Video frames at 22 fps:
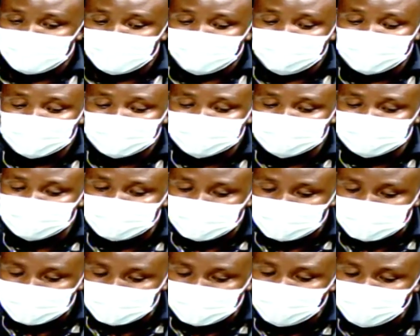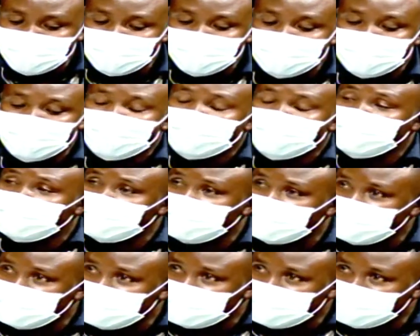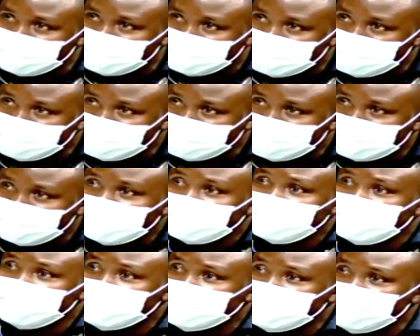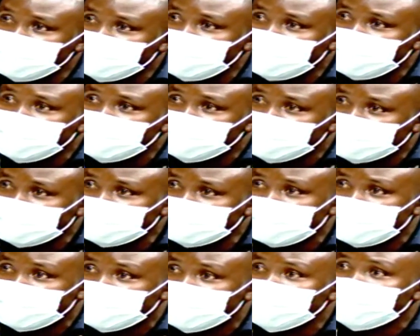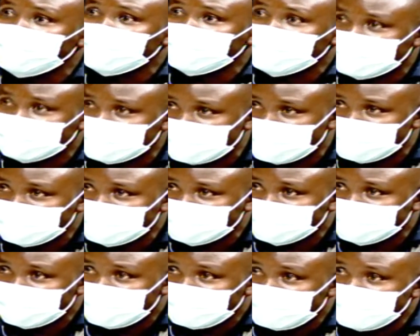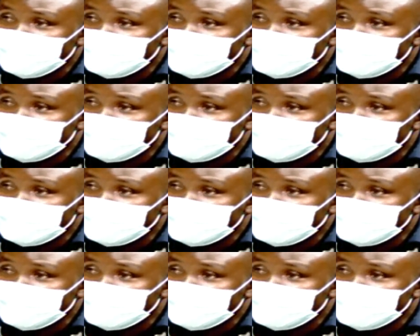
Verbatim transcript: But they give you very low, including what they call interns,